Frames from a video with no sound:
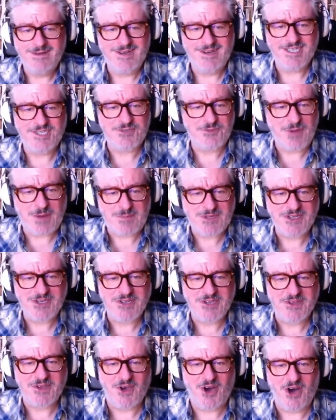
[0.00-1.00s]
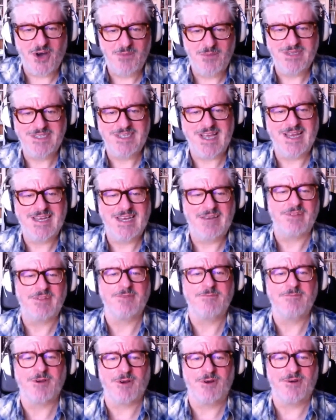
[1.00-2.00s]
swept under the carpet and
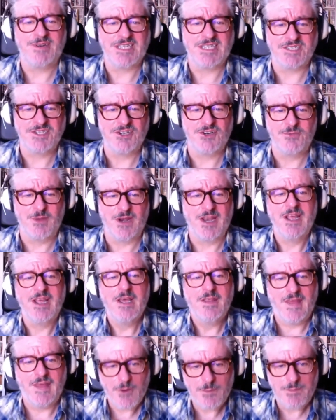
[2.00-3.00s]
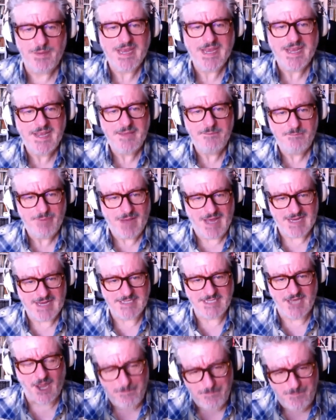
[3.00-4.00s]
everything would go on as normal. There would be an
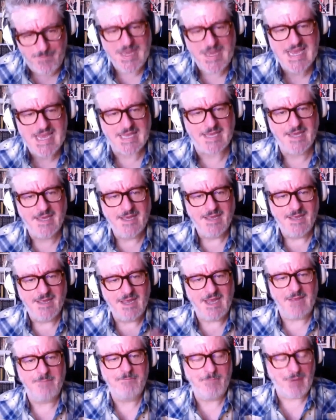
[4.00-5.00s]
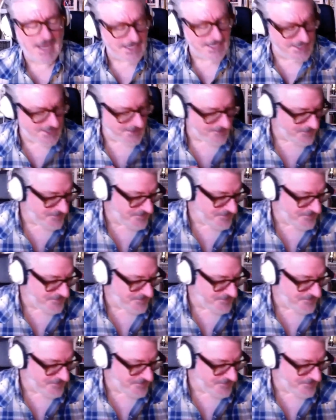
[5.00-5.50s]
impact, a big impact.